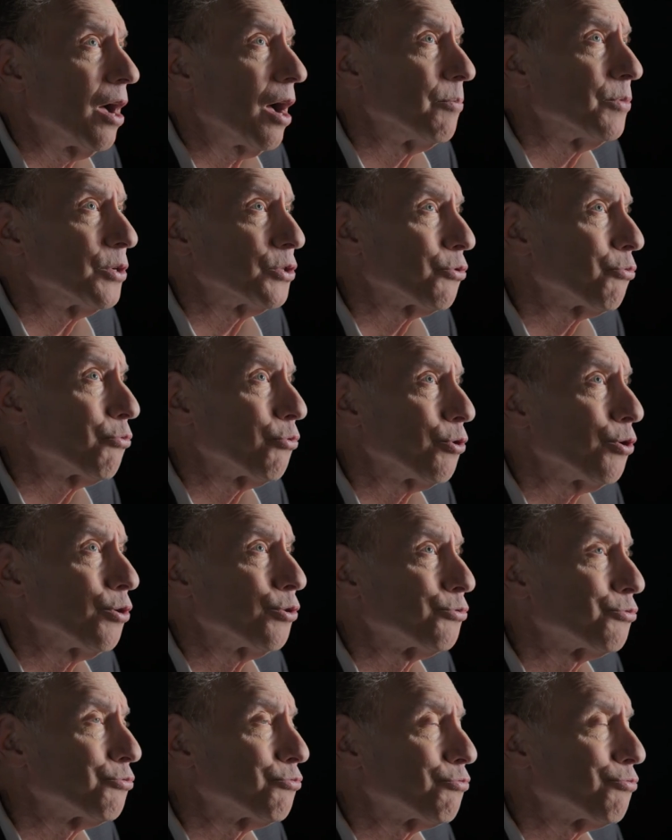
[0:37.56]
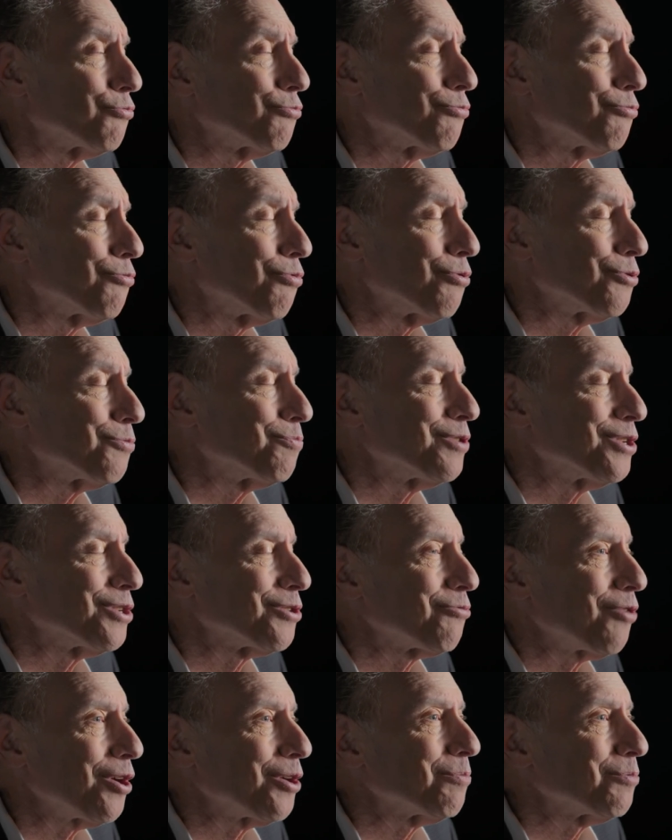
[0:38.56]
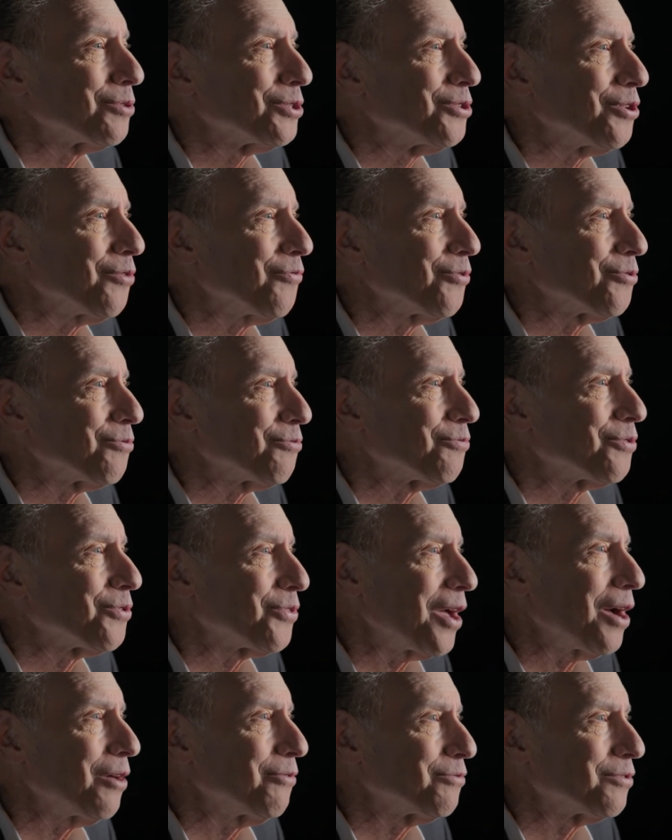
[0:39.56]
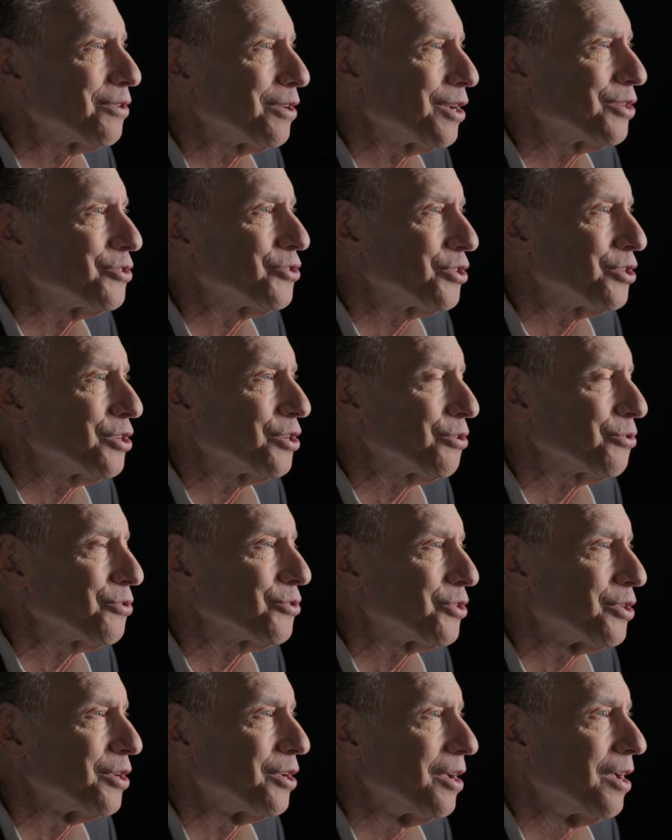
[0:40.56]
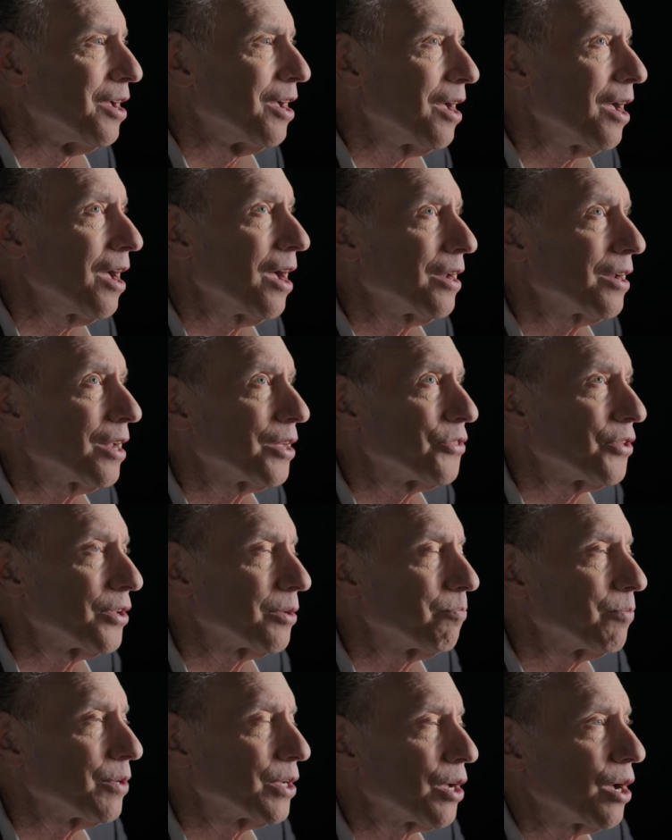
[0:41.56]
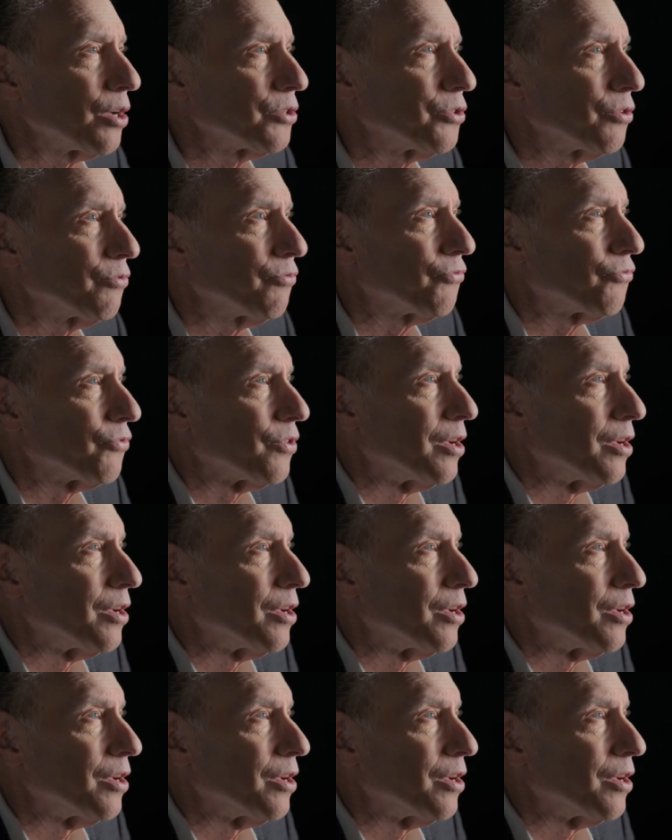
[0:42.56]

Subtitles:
I mean, the world would be incredibly different without engineers. And I think because of